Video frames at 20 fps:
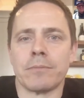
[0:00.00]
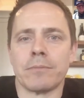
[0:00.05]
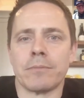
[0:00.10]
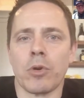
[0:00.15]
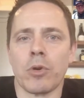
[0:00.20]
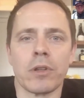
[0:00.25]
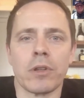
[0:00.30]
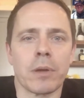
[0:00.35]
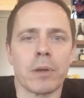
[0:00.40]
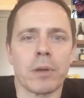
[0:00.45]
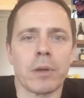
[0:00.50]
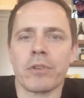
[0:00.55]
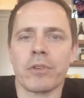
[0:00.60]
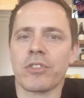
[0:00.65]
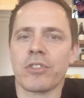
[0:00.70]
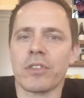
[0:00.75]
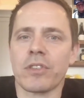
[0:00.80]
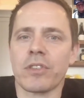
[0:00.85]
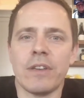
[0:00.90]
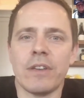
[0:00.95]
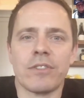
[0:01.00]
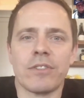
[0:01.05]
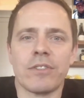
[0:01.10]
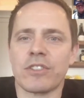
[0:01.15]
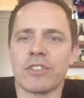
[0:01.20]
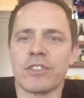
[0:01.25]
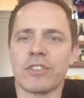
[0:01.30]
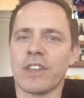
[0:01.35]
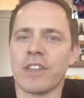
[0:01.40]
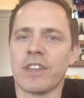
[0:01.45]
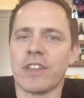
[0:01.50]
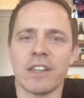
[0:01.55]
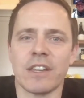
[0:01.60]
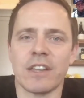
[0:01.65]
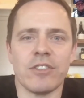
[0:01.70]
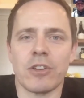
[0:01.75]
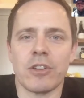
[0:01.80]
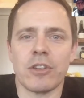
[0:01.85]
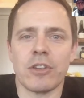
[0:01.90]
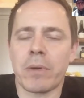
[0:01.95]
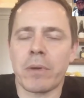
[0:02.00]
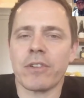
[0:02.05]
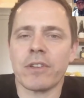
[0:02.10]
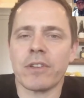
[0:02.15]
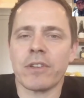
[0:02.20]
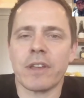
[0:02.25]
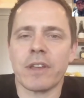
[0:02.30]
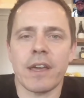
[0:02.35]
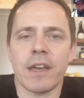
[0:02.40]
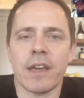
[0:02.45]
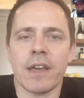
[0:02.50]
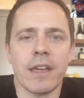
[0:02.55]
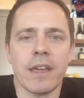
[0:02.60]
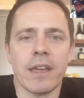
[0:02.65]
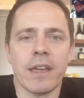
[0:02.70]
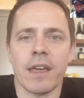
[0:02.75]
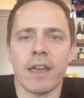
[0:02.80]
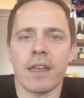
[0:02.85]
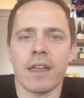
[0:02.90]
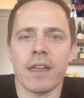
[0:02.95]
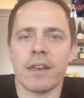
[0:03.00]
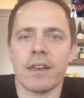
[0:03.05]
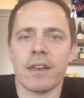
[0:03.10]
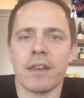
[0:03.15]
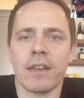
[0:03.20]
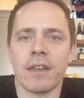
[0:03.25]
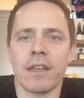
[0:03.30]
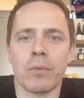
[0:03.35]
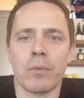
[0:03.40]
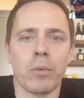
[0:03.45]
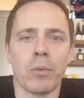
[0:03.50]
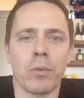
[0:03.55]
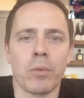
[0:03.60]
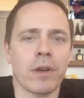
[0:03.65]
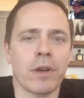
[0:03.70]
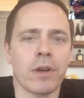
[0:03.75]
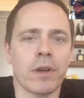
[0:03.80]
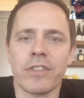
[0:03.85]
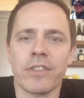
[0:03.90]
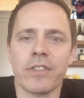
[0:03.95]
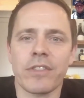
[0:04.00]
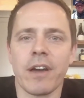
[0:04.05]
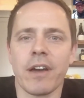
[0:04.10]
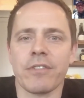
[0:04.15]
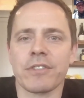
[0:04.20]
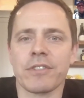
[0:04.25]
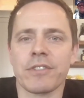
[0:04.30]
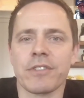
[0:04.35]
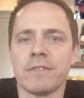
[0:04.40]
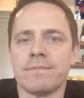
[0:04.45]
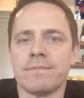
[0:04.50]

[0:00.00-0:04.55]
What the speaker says: rolling up your sleeves and just getting in the gym every day and working at the craft.